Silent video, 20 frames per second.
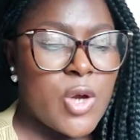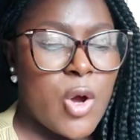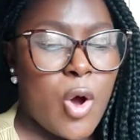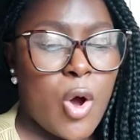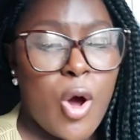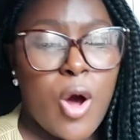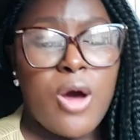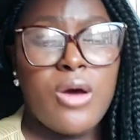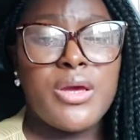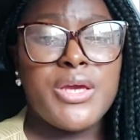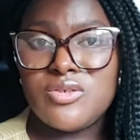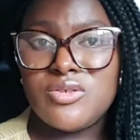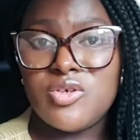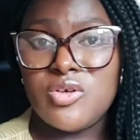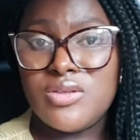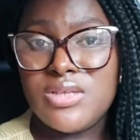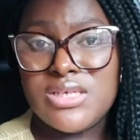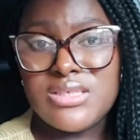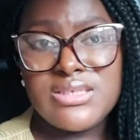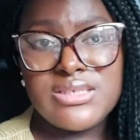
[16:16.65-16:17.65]
Or
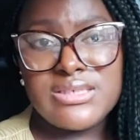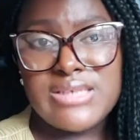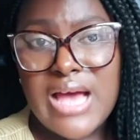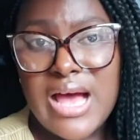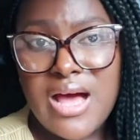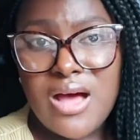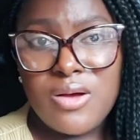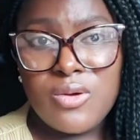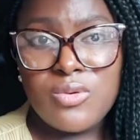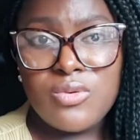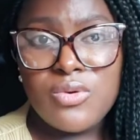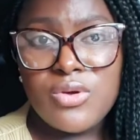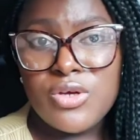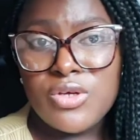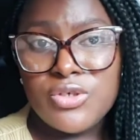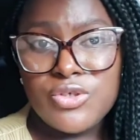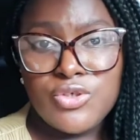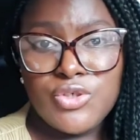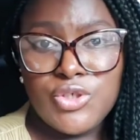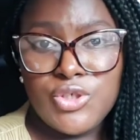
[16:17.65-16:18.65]
so this is how
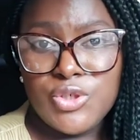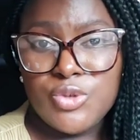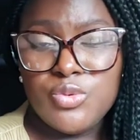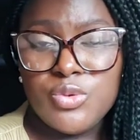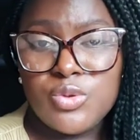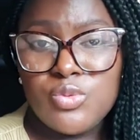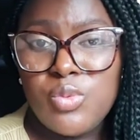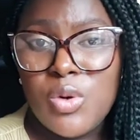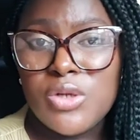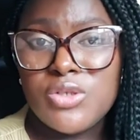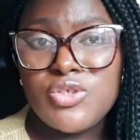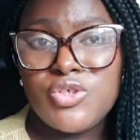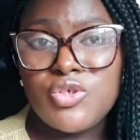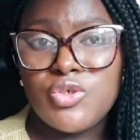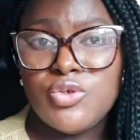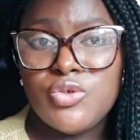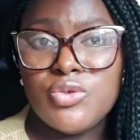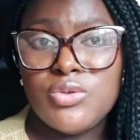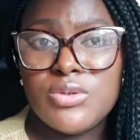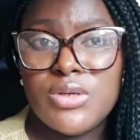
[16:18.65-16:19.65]
you would want to,